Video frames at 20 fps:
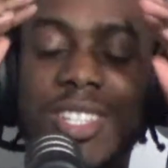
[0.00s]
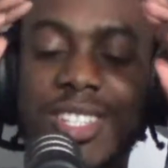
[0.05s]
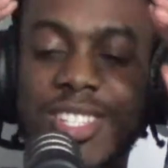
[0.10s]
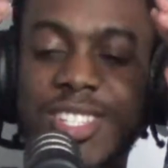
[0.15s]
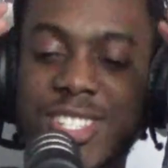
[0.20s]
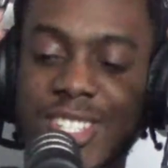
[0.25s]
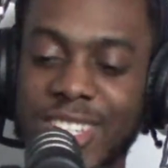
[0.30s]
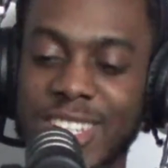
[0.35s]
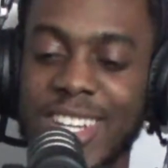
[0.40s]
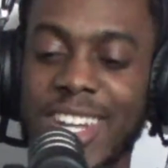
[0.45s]

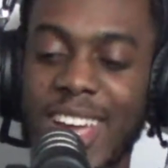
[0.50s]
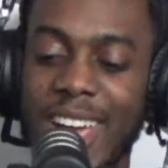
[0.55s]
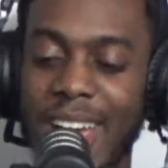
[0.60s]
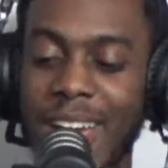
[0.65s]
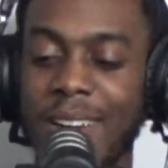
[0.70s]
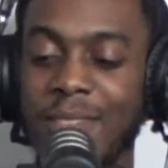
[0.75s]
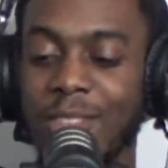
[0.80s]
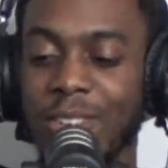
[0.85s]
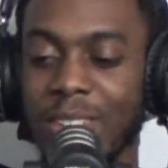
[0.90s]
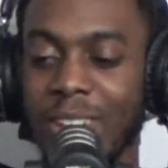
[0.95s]
shit
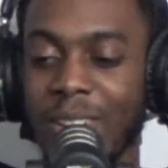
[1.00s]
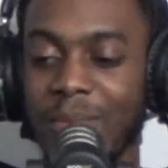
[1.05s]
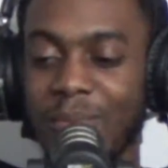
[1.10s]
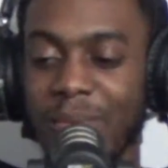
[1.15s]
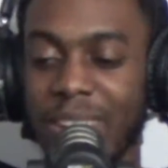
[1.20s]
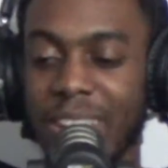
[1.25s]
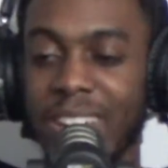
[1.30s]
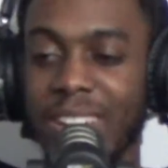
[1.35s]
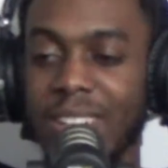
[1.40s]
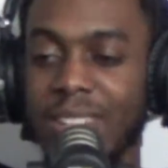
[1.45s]
ever. That
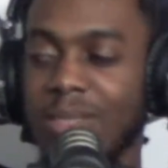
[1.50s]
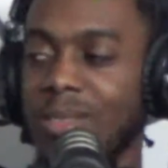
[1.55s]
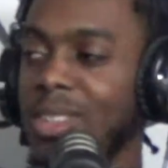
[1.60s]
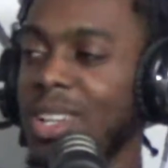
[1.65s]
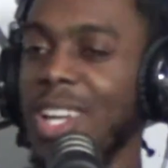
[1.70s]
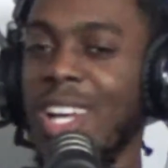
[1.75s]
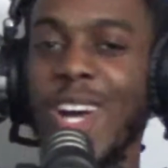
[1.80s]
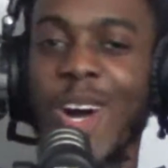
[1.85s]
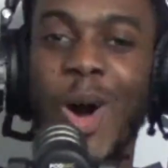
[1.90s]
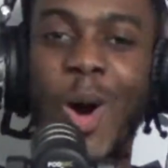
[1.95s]
man
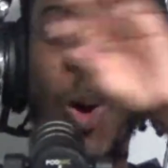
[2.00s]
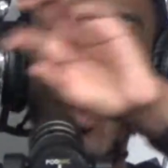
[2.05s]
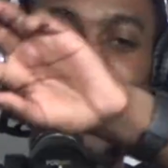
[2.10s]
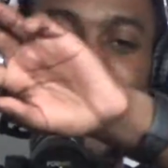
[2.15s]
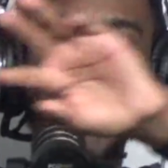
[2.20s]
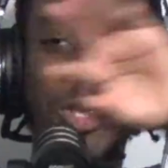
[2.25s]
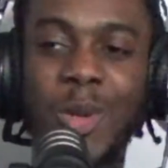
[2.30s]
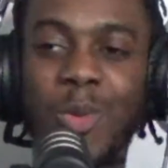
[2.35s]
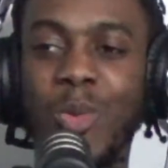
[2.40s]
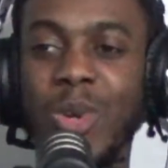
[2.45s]

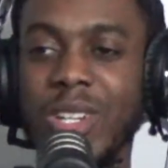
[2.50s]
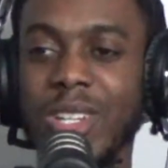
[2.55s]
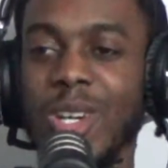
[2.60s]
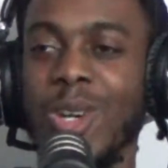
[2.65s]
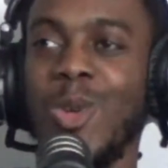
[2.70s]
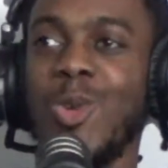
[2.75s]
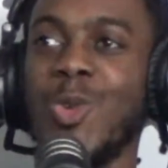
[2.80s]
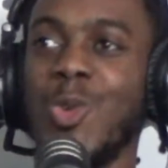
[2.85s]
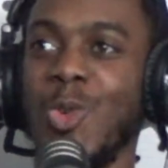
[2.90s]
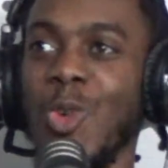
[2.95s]
opened the
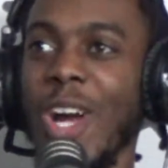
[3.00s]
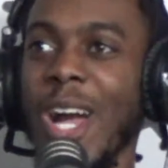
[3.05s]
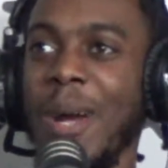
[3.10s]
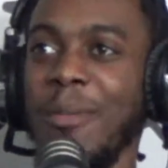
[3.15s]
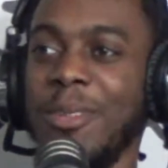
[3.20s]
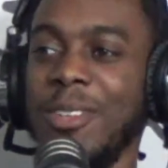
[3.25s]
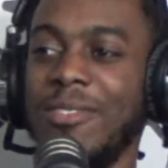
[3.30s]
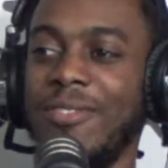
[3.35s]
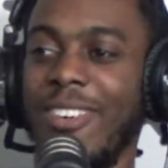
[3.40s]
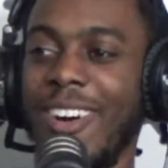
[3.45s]
window,
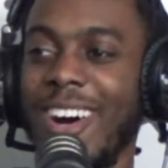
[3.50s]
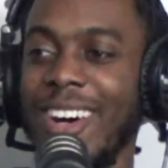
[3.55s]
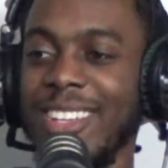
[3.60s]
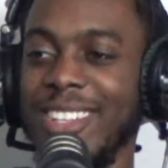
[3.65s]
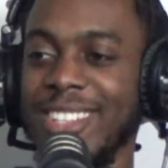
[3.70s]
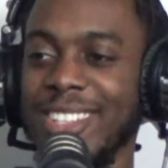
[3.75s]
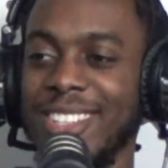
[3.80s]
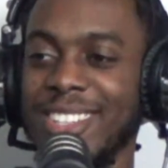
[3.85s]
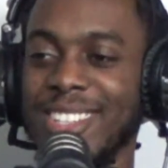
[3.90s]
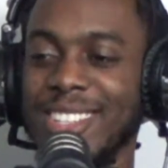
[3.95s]
grabbed the
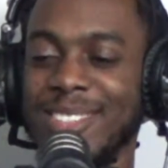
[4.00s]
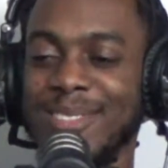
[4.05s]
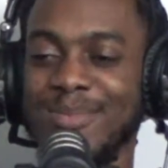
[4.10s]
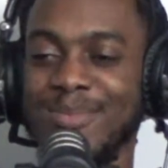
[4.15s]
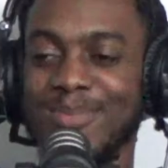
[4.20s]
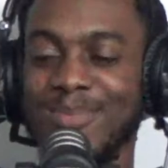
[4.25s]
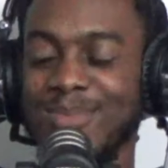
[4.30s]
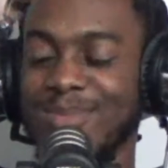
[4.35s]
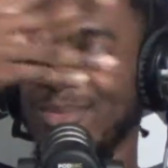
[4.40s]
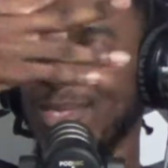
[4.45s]
father,
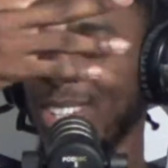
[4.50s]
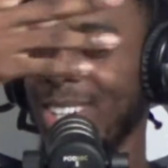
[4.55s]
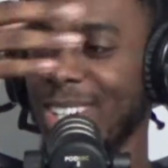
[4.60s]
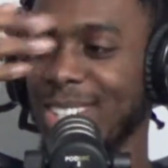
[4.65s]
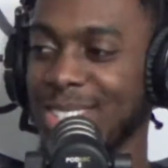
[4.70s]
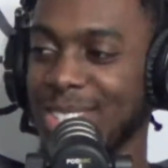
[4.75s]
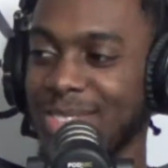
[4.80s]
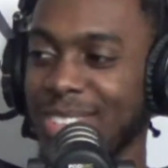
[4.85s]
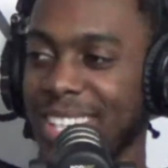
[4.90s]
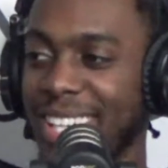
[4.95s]

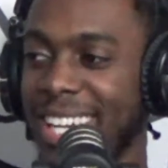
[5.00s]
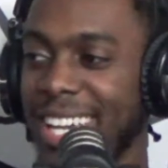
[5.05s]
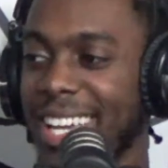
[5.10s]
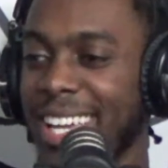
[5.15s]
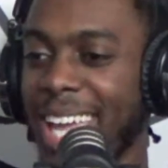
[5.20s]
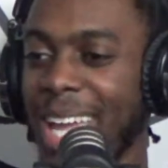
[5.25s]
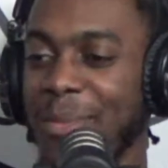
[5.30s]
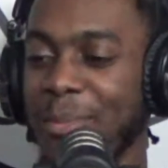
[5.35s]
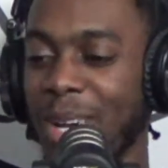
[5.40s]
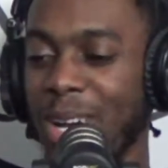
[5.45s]
tossed him. The kid
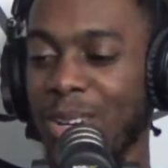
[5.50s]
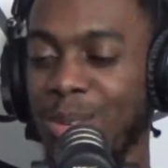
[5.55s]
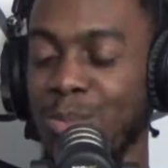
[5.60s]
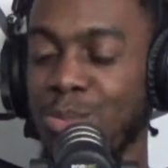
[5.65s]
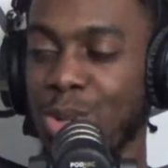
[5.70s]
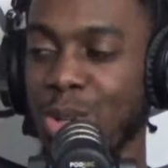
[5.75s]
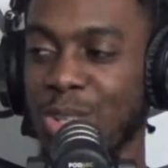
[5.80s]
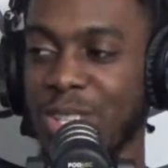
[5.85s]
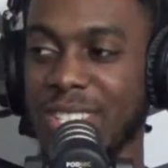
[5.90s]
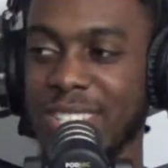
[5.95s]
came out, broke his